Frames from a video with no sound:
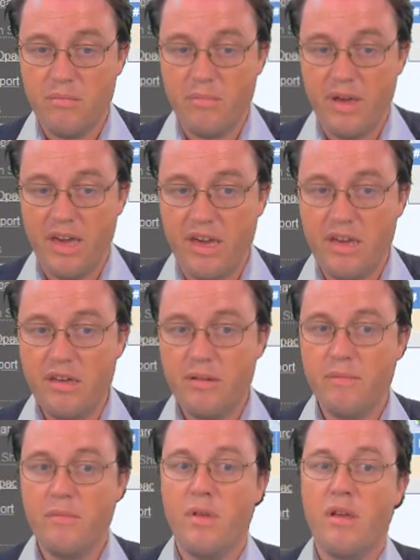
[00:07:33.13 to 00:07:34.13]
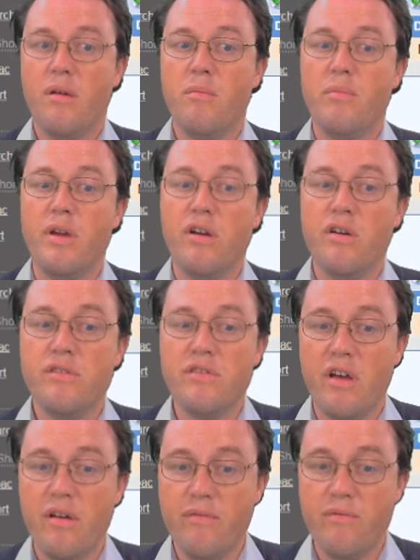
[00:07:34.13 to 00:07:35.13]
be. Because
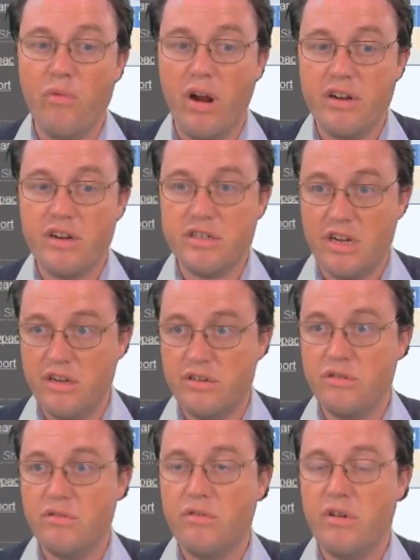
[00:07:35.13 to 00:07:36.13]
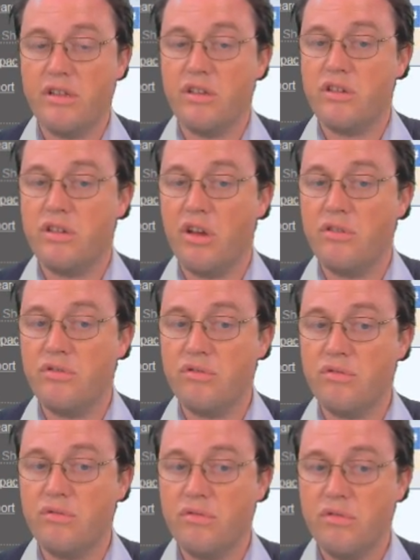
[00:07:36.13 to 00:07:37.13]
I've run a schedule and the
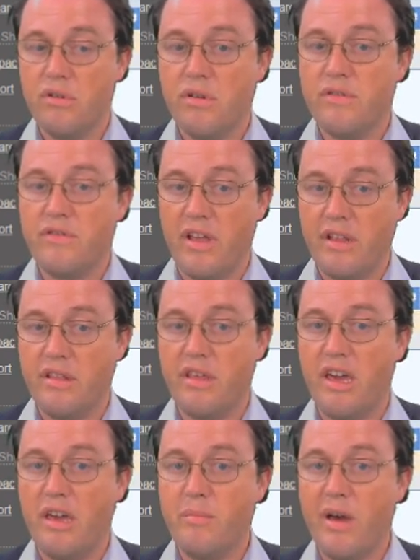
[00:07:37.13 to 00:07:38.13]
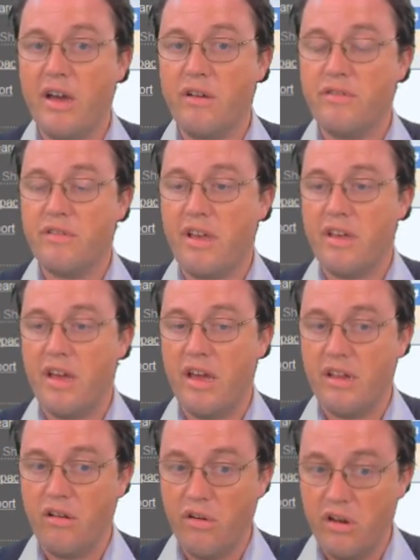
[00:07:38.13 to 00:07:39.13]
schedule sent the emails
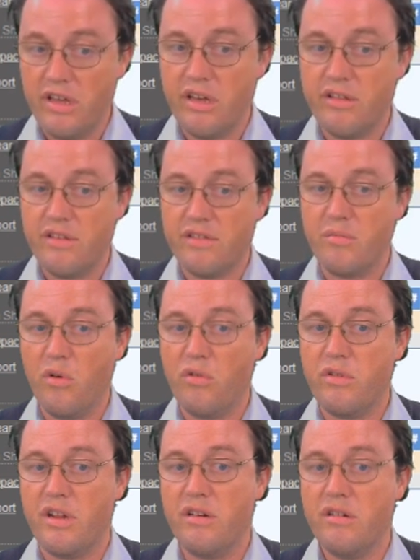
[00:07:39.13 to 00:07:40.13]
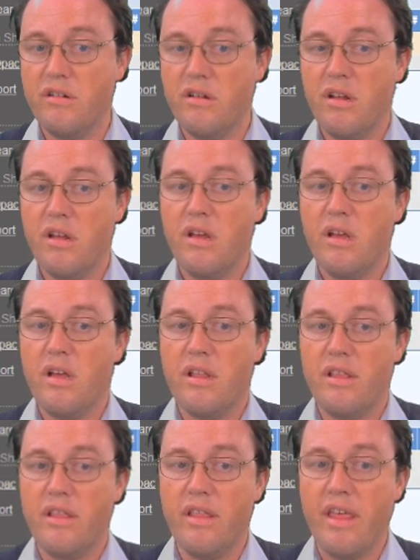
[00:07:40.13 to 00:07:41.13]
earlier this morning,
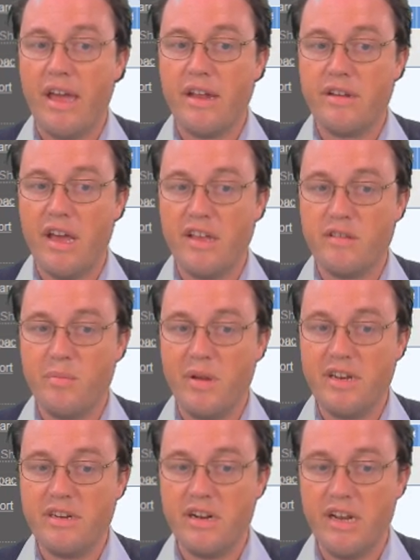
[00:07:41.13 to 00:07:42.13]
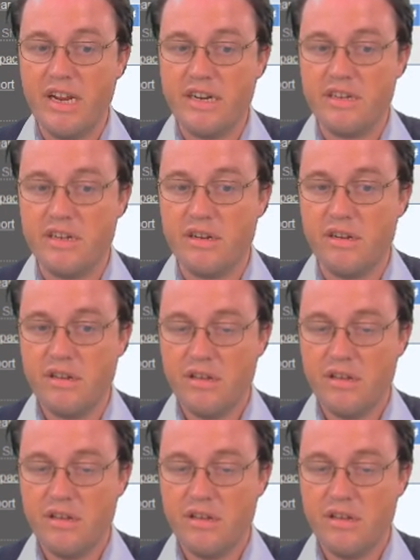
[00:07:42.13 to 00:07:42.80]
that has been deleted.